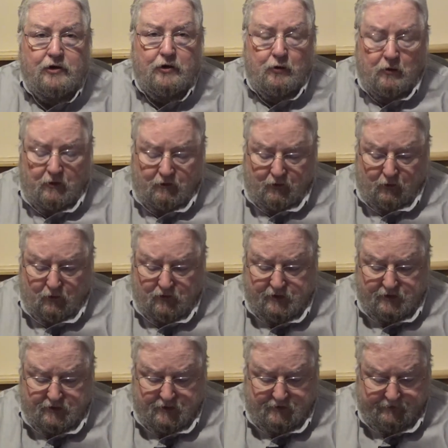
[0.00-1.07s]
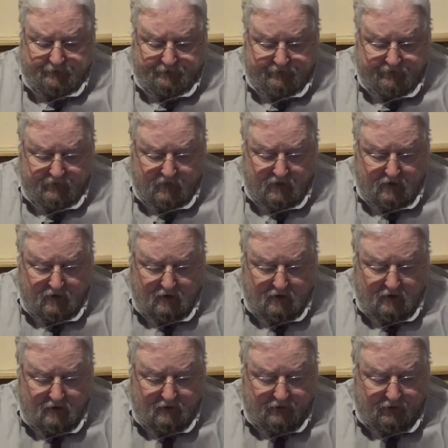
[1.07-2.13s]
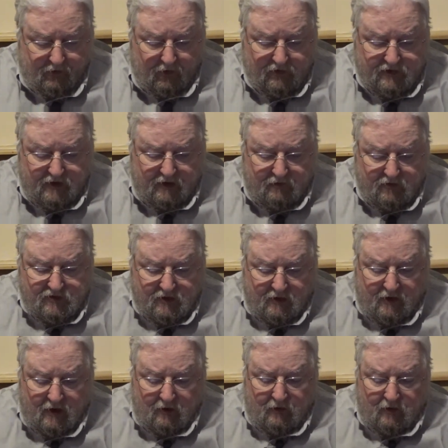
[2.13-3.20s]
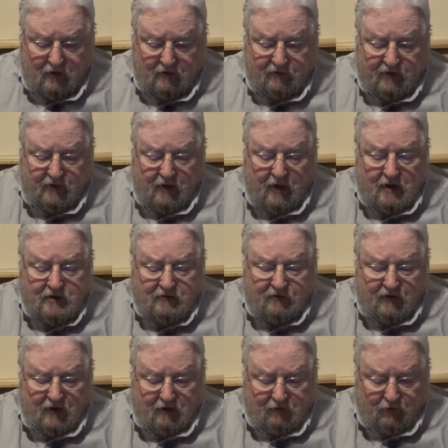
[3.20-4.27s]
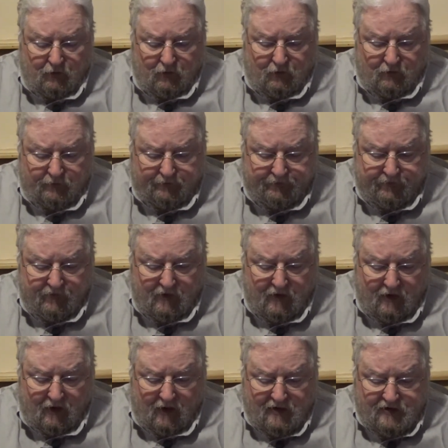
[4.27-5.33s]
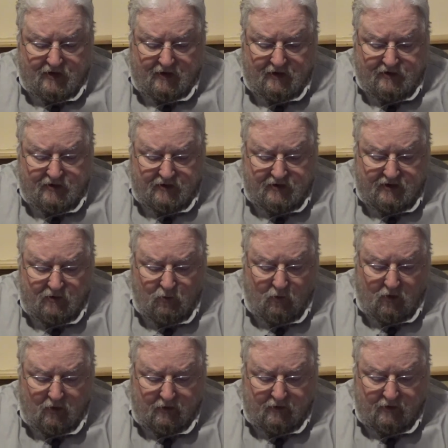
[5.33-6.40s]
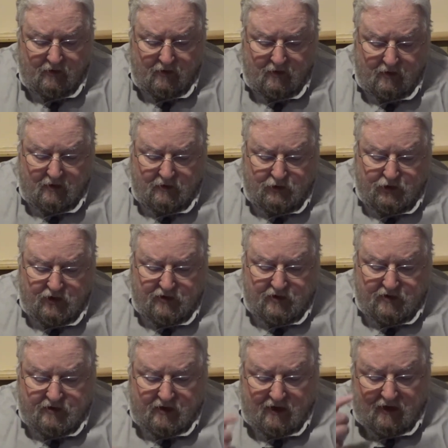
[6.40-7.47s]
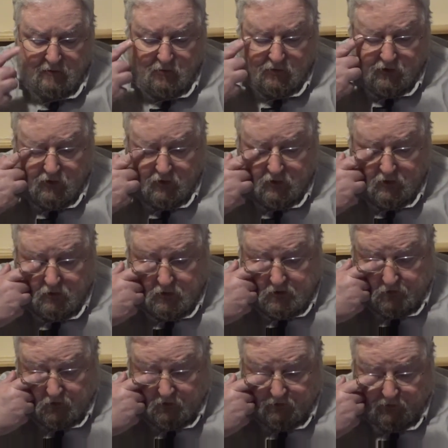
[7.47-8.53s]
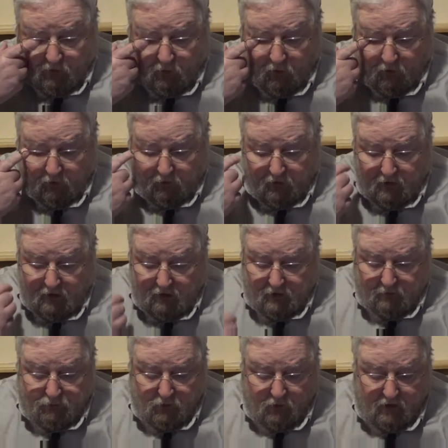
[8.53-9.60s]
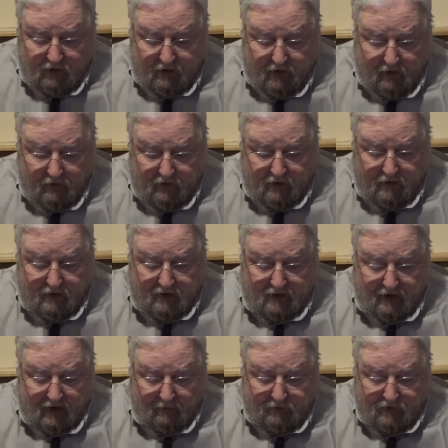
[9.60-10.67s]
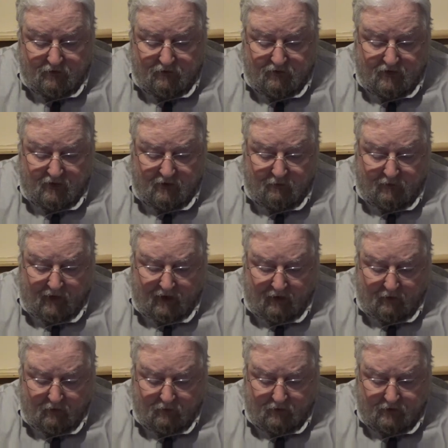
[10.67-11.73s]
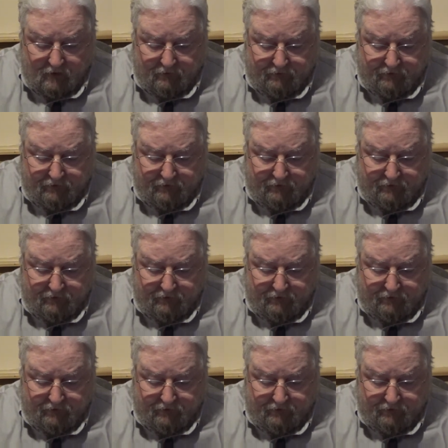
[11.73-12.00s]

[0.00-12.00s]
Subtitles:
universe. There are secrets on how to live in God's favor. Isaiah 61, Jesus came with good news for the poor, the brokenhearted, the captive, and the bound.